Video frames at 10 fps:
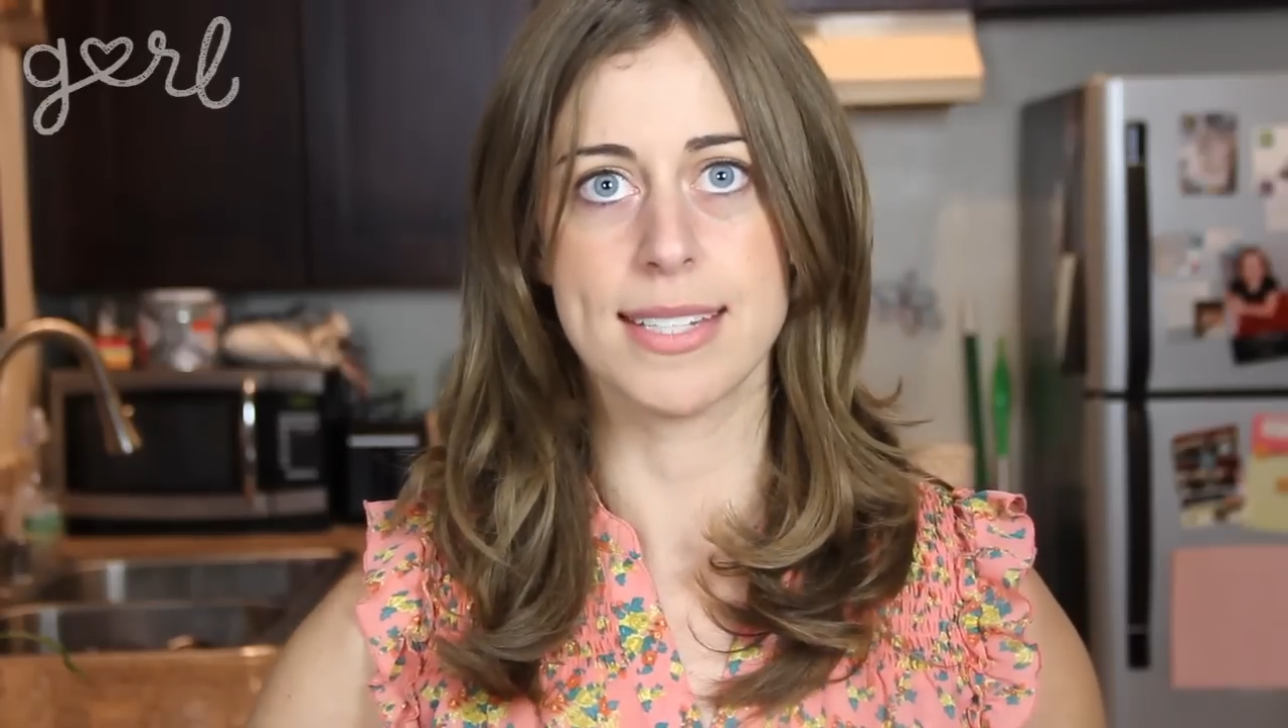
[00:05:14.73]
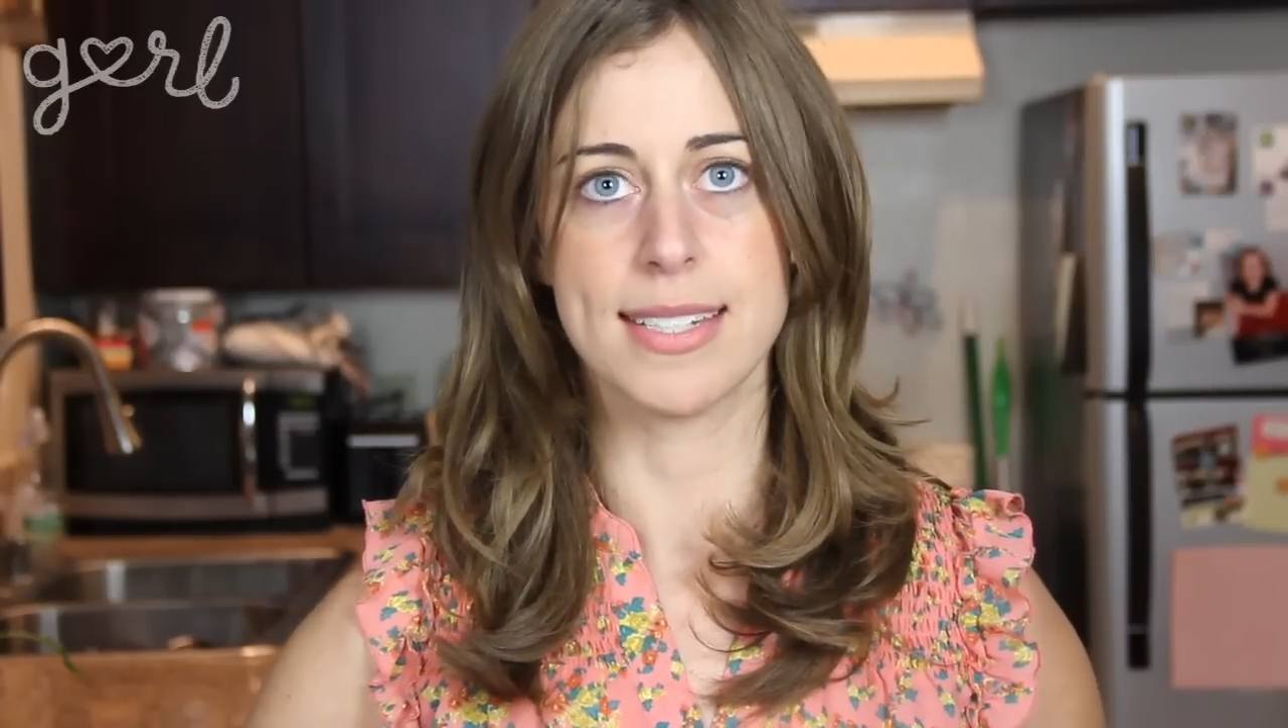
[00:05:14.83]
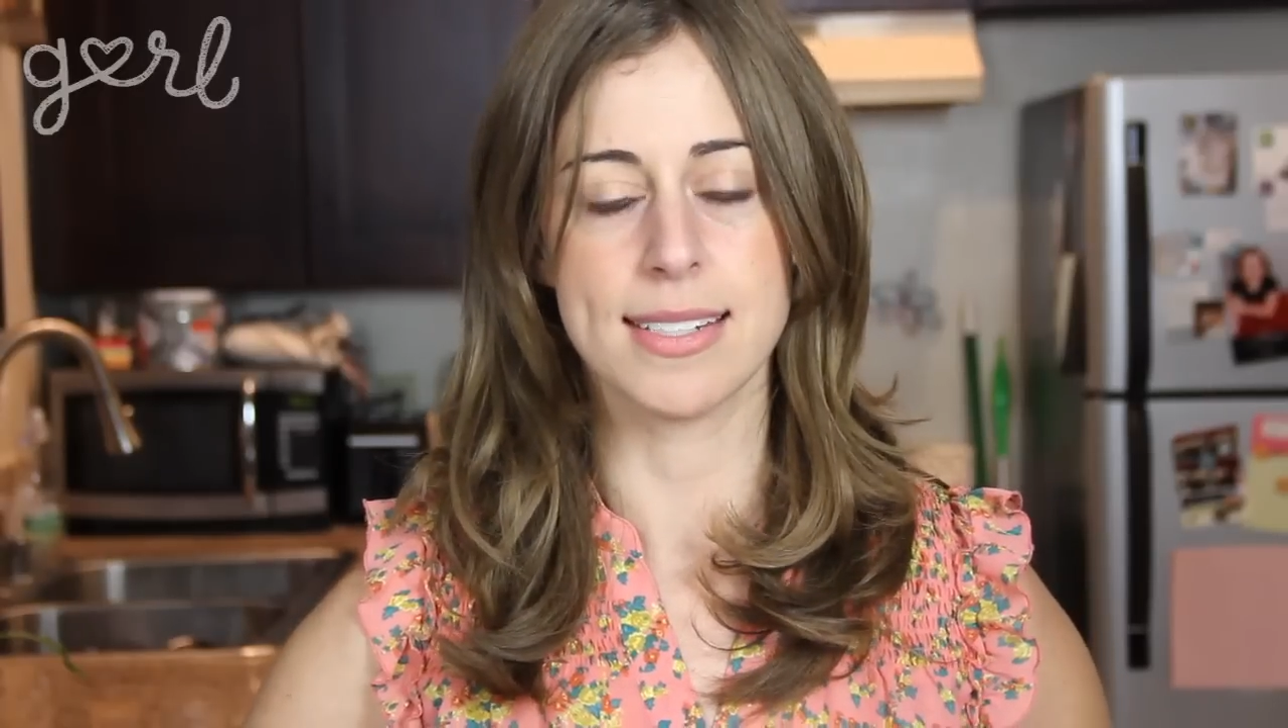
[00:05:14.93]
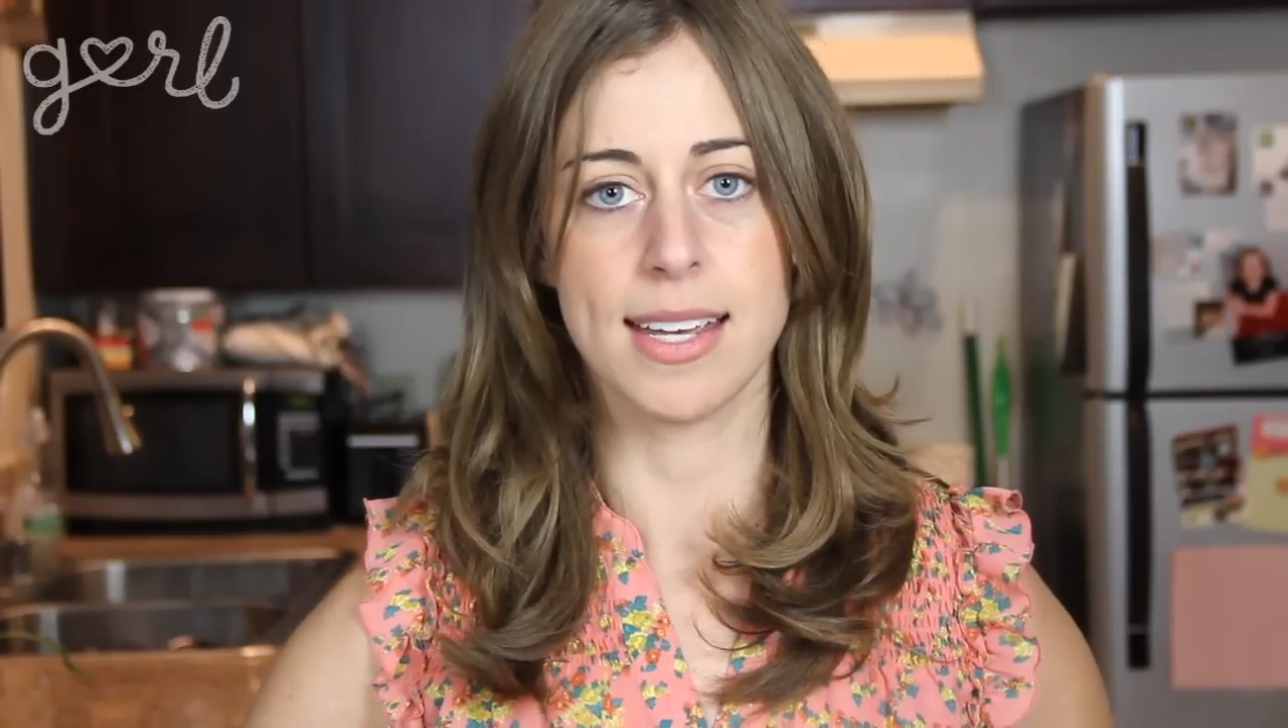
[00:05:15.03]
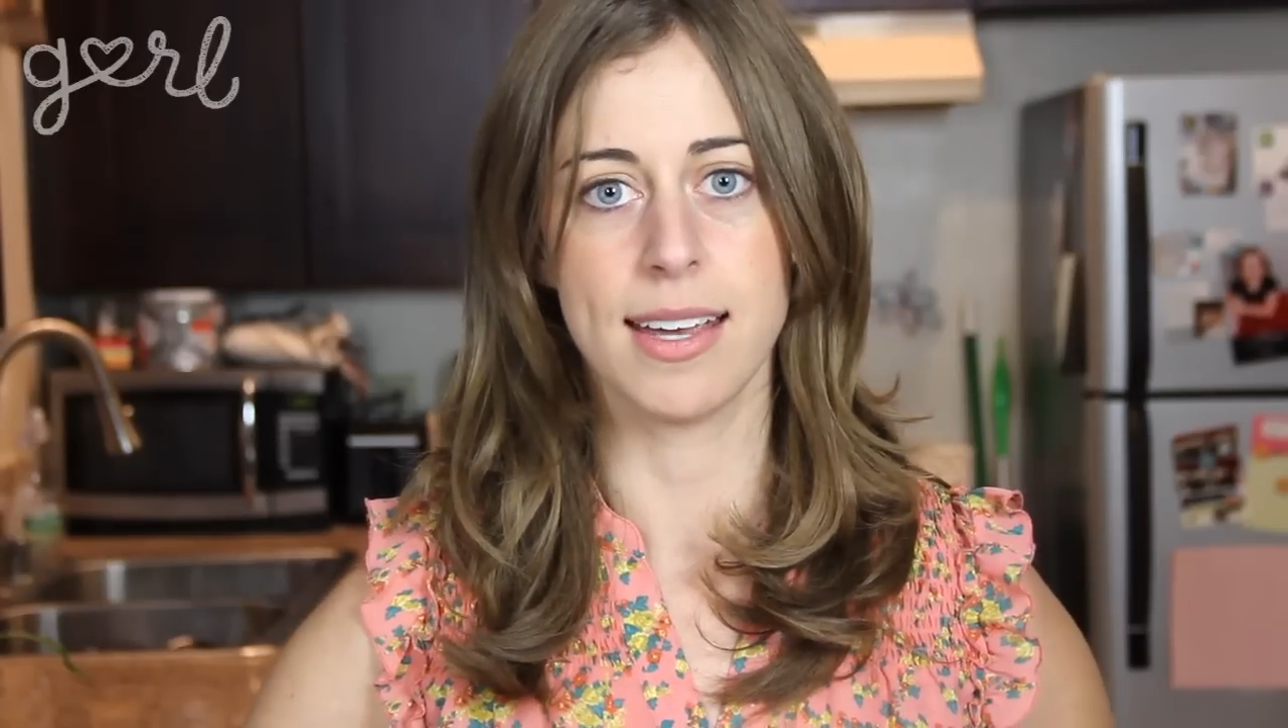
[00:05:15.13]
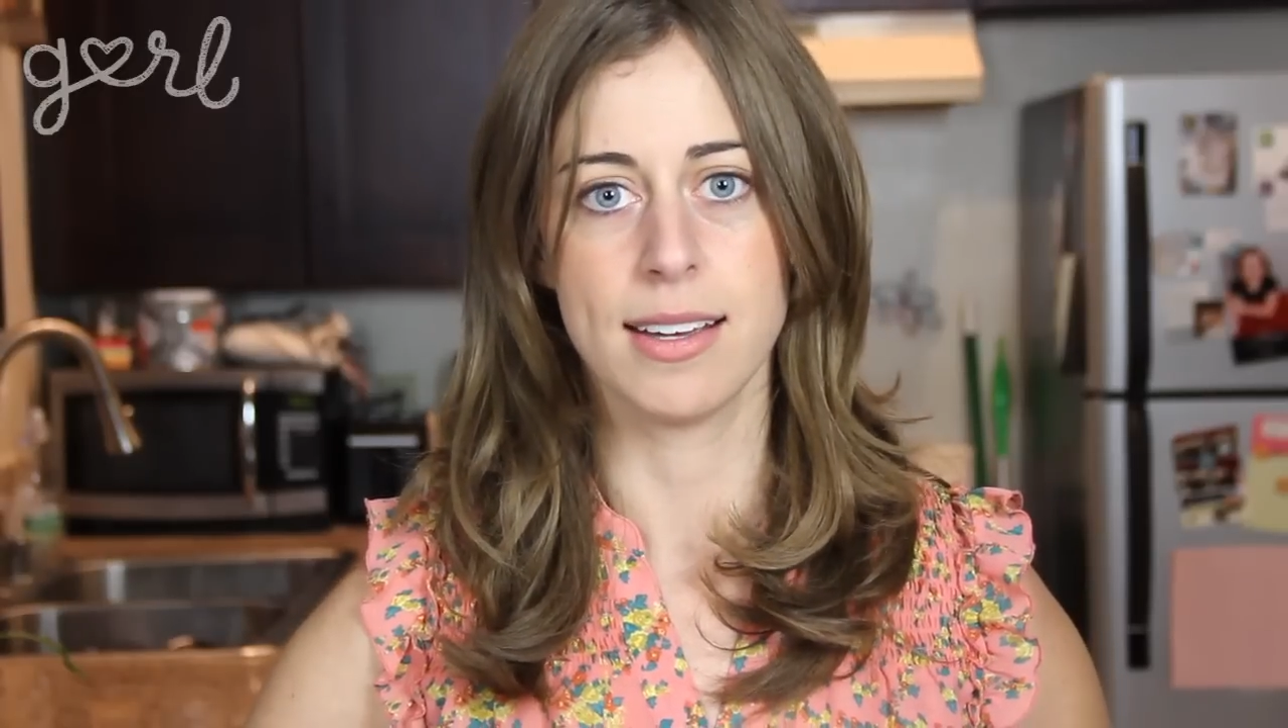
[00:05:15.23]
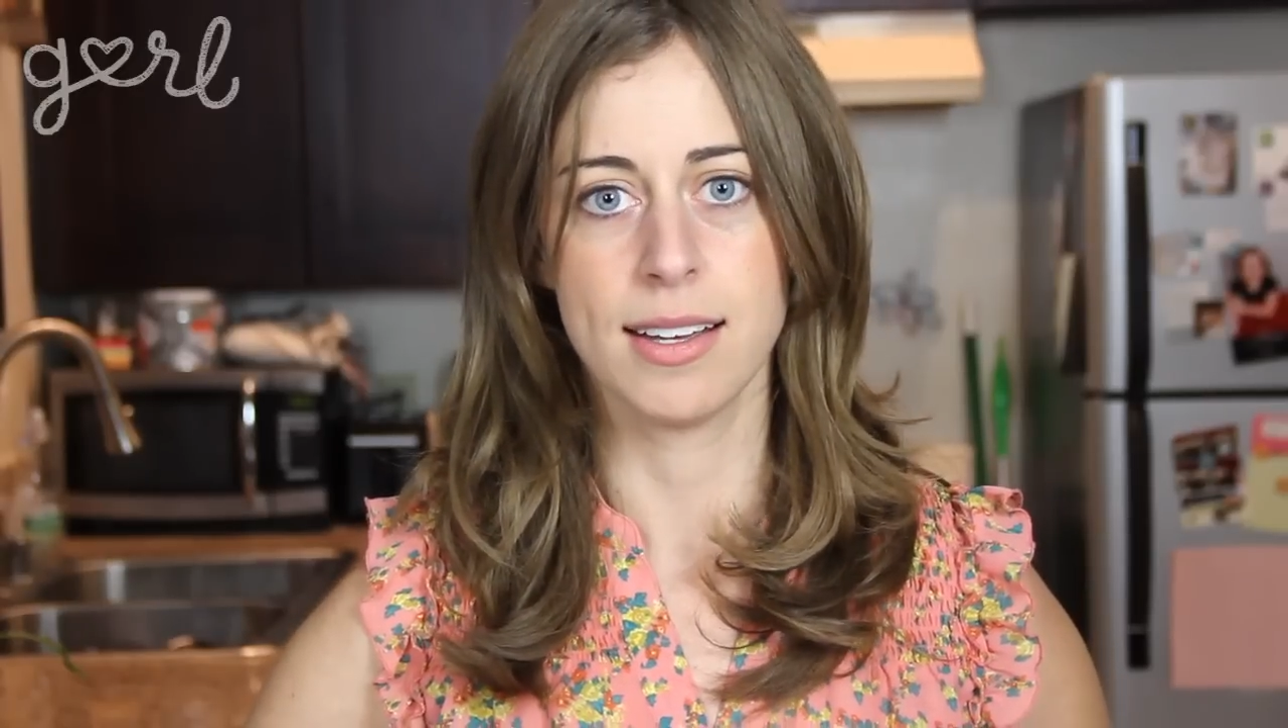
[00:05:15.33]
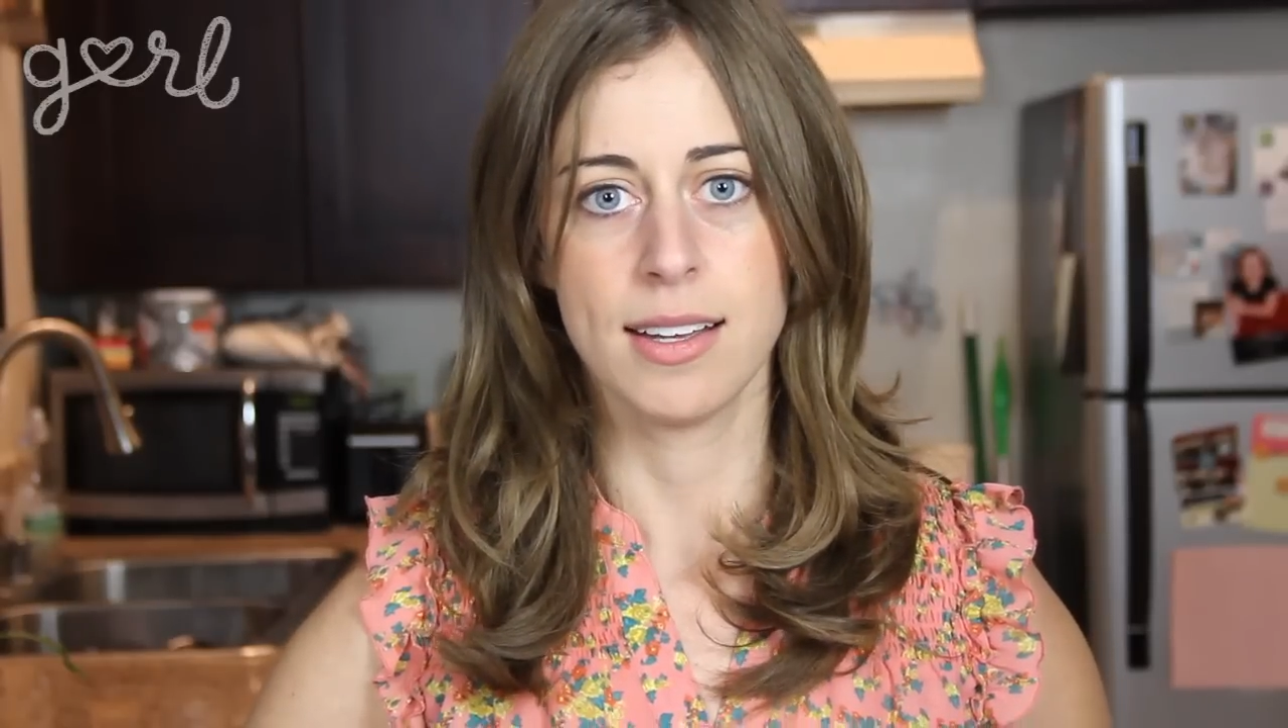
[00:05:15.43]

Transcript: this easy.